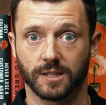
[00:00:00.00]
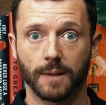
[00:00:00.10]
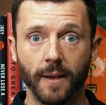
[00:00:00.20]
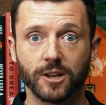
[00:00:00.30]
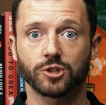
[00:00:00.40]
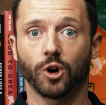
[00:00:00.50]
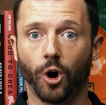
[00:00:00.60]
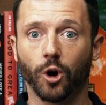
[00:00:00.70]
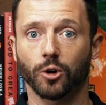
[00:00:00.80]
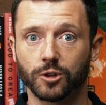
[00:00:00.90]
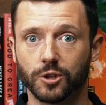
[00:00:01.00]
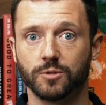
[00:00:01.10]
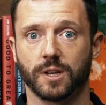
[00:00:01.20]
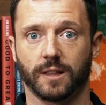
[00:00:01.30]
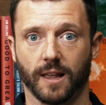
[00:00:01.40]
that patients are
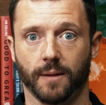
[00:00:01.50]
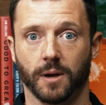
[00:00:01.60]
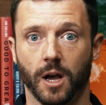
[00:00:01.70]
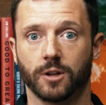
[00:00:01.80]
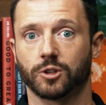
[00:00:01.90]
using them